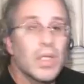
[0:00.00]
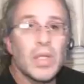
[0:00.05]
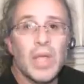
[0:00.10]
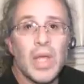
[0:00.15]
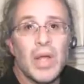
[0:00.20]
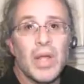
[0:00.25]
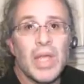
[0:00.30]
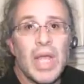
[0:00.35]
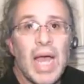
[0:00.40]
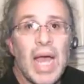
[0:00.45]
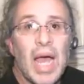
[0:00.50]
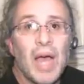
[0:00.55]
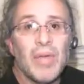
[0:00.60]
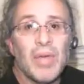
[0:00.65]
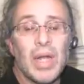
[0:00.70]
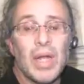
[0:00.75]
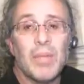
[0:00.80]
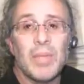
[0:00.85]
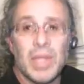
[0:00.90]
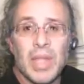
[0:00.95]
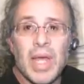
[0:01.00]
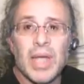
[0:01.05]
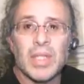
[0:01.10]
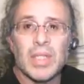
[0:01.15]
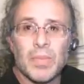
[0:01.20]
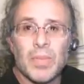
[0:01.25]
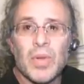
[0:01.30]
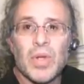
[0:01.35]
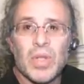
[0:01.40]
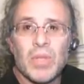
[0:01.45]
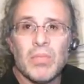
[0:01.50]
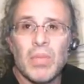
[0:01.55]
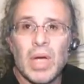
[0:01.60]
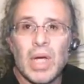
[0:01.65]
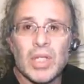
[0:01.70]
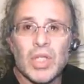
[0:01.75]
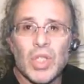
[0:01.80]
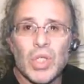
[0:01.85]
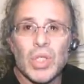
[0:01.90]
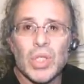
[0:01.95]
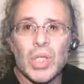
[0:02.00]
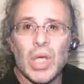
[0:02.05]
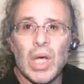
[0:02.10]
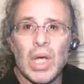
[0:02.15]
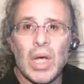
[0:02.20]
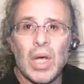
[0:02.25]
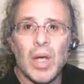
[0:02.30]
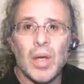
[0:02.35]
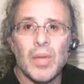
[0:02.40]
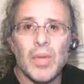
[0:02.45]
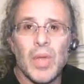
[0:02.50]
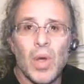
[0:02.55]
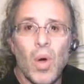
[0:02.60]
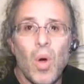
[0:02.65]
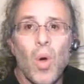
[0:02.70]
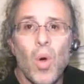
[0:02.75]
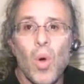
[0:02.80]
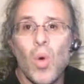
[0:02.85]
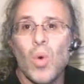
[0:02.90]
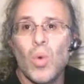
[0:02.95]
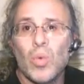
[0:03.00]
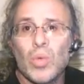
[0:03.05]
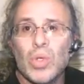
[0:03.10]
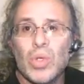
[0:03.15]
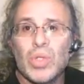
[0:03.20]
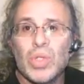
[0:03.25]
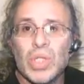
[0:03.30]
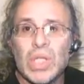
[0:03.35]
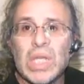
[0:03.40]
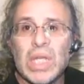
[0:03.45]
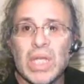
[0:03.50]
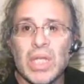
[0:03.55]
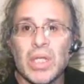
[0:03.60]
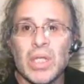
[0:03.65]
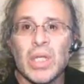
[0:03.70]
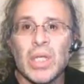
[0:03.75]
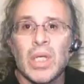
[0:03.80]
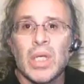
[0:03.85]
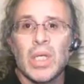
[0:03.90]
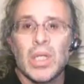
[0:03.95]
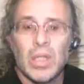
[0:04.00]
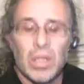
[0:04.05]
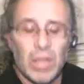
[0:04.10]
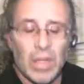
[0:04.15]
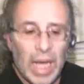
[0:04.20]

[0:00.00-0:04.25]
So there you have it. I mean, that's pretty much the whole routine.